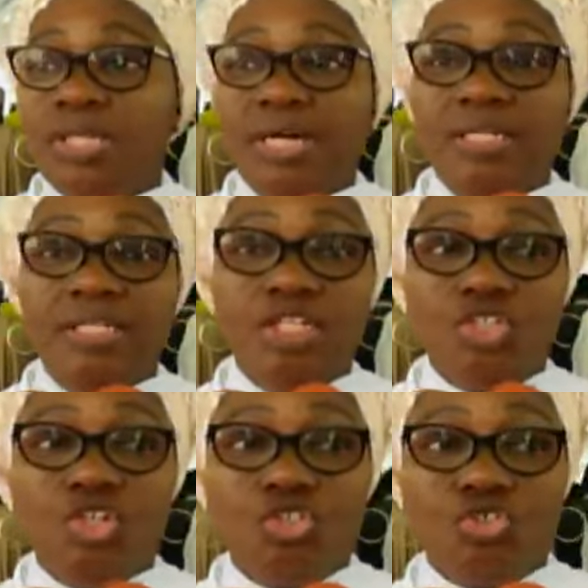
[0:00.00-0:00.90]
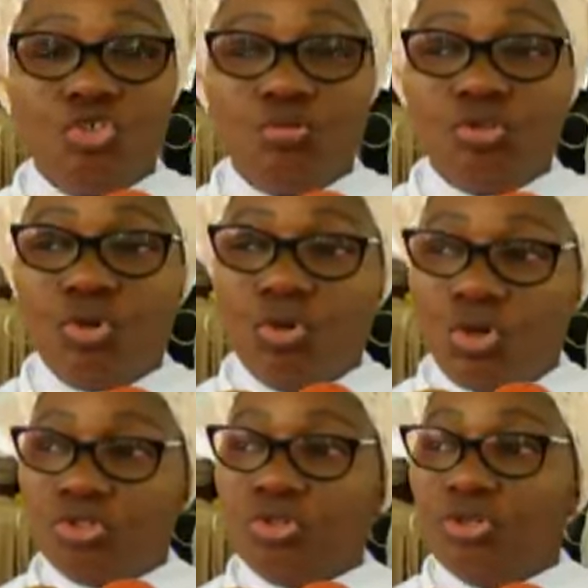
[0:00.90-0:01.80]
other religious groups,
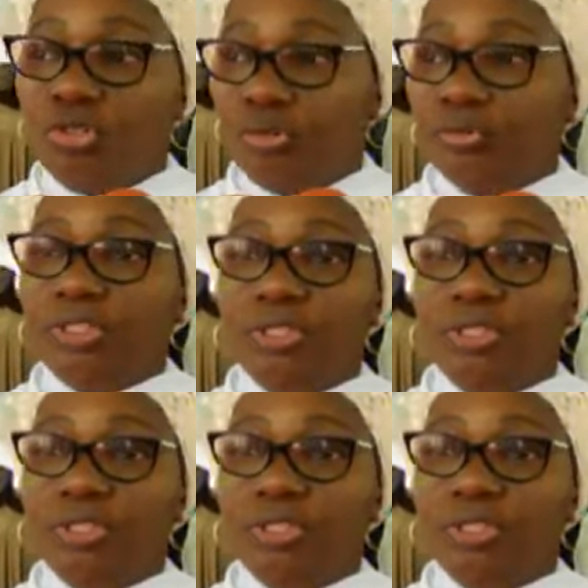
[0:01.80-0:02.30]
so also